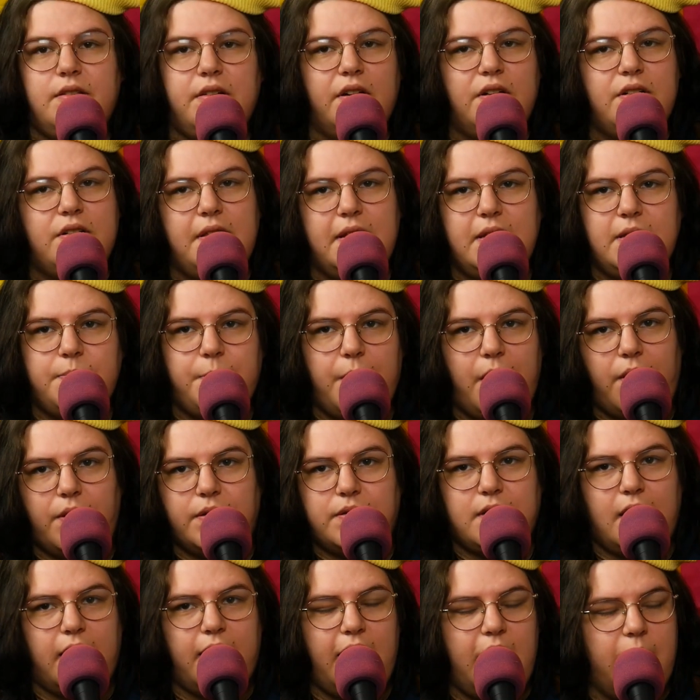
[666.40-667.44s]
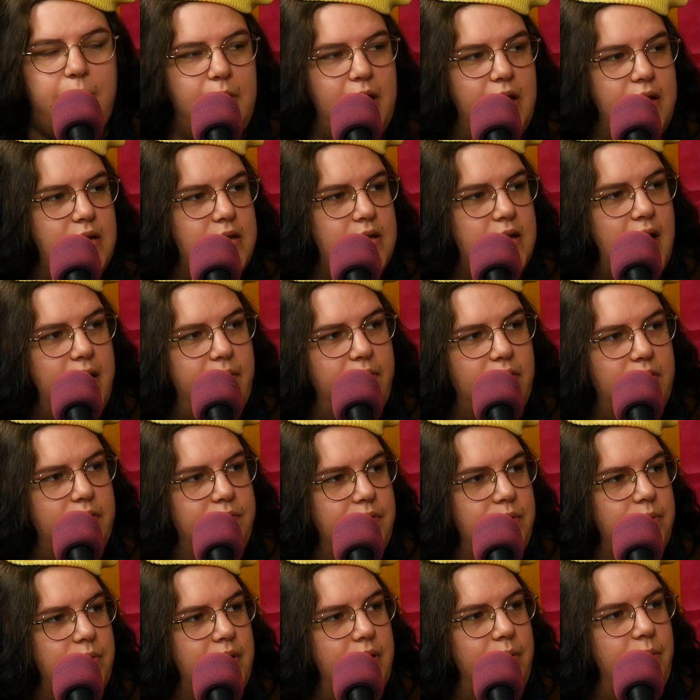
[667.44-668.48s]
Search this post on "Am I the Devil" if
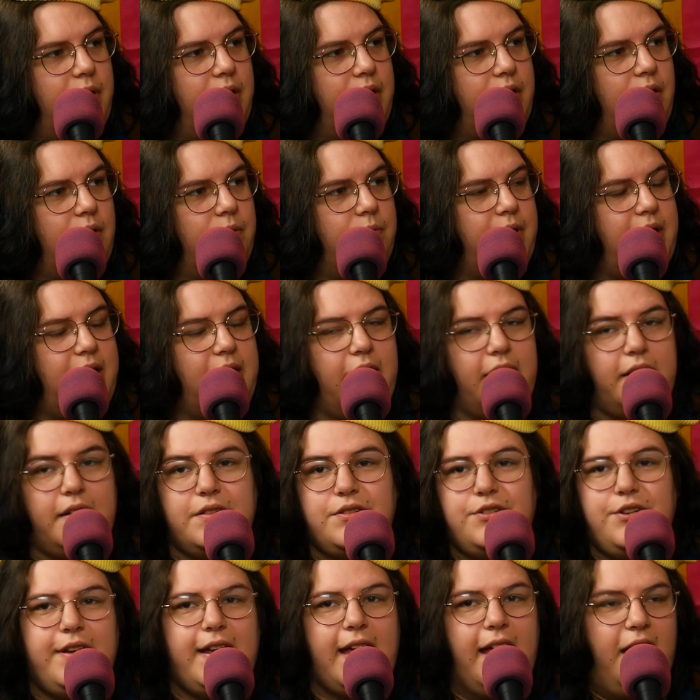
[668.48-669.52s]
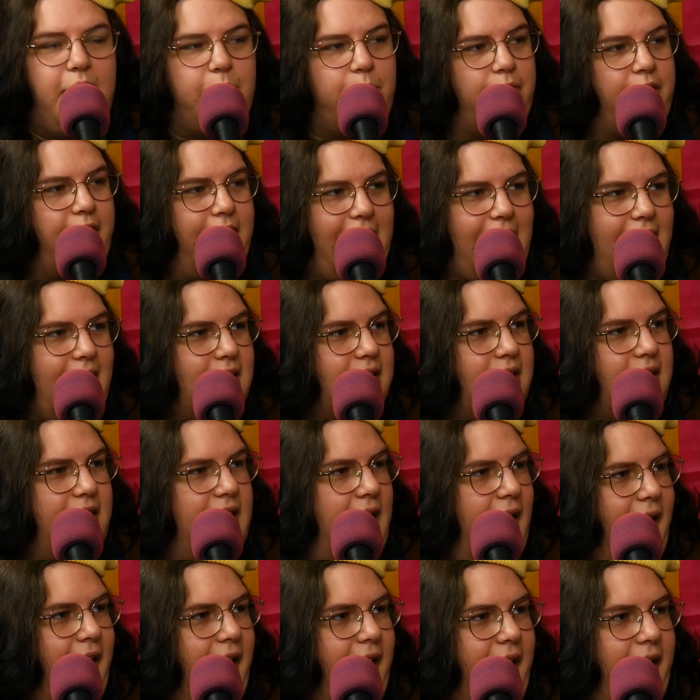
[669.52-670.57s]
you really want to go yeah. read it because you can't brigade the
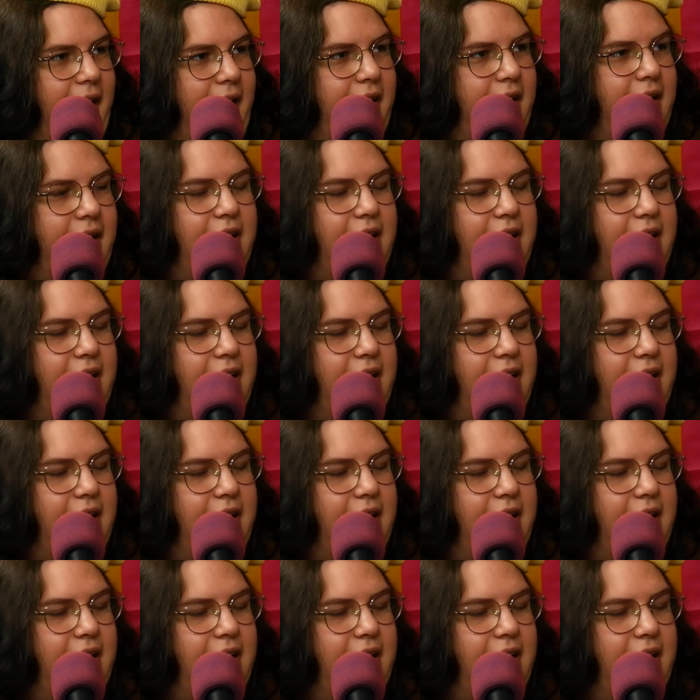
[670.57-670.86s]
guy.